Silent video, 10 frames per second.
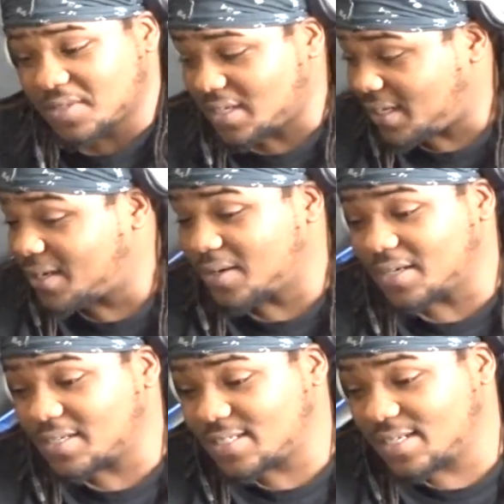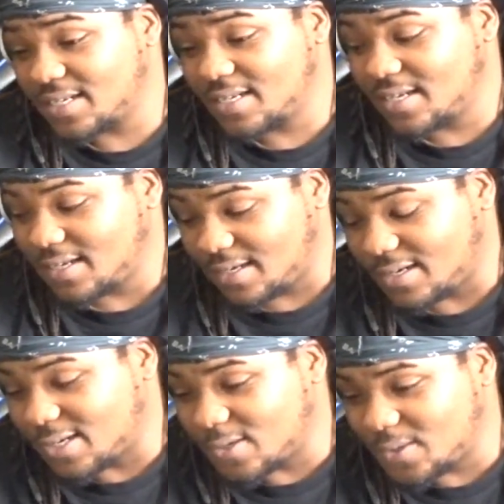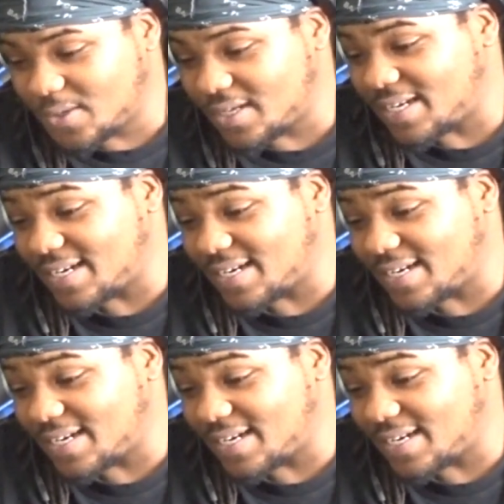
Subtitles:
It was the lyrics, you know,